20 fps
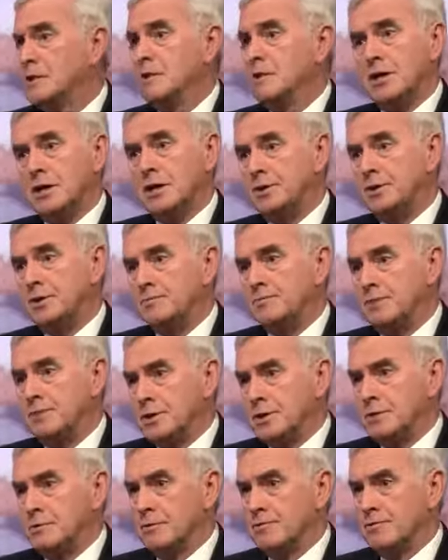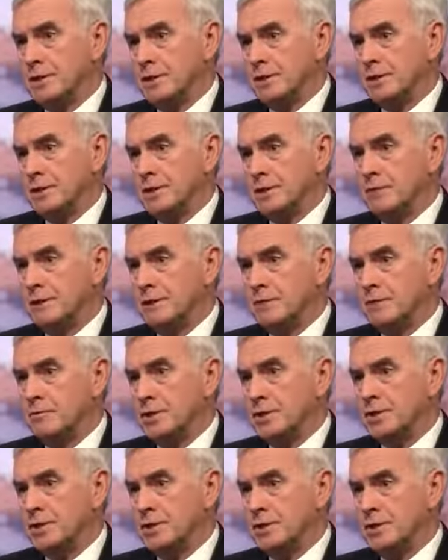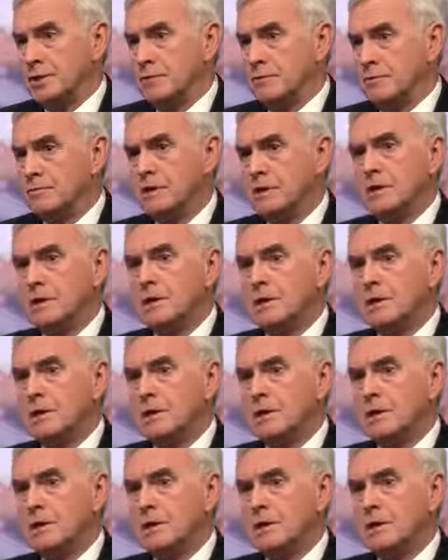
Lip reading: largest political party in Western Europe.